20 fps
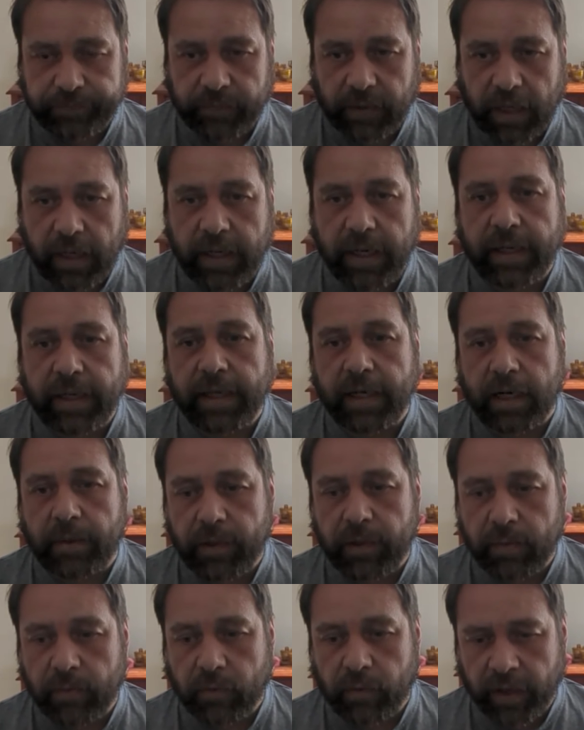and then get up in
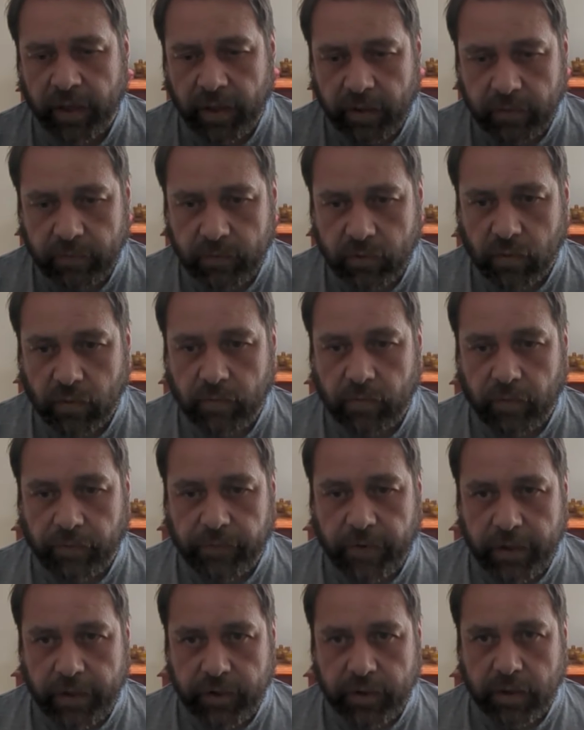the morning sort of
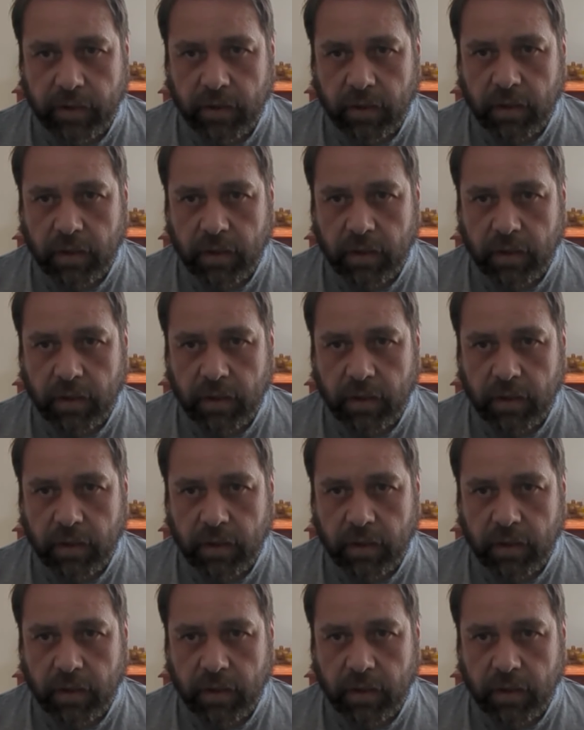refreshed